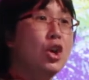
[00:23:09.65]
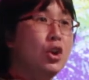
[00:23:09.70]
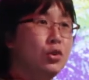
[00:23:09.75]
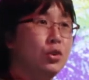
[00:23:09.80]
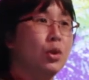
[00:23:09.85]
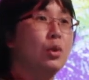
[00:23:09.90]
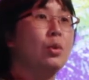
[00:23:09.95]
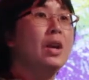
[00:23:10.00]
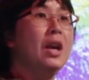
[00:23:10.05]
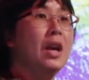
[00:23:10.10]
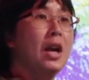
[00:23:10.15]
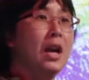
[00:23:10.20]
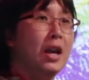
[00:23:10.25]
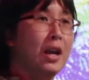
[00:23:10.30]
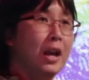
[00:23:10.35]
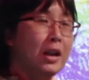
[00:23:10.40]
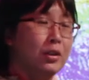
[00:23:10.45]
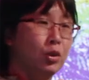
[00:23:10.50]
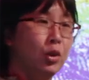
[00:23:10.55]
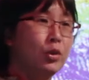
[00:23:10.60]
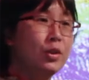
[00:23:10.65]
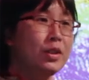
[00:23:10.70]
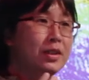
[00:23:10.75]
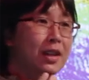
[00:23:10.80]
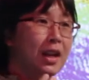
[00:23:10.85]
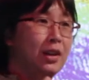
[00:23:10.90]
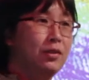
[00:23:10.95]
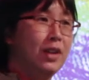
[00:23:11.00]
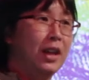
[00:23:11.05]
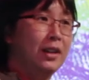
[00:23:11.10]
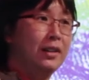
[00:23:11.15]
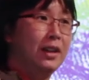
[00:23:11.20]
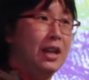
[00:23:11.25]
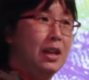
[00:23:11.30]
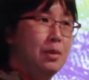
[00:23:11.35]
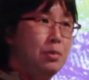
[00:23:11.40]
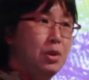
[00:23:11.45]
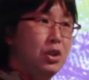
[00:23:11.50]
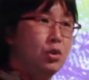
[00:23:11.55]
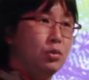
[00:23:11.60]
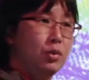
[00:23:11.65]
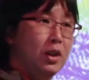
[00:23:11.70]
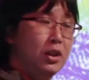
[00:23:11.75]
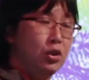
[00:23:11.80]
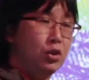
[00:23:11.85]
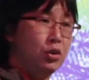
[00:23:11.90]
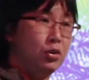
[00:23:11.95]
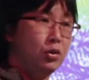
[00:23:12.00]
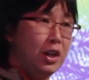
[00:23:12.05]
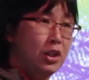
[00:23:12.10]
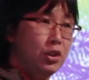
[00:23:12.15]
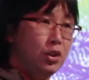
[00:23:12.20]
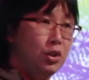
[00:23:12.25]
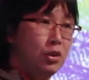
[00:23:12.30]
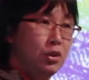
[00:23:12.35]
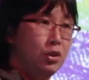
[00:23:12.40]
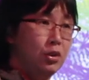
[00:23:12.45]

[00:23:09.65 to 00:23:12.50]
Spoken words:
So as long as they've done the image registration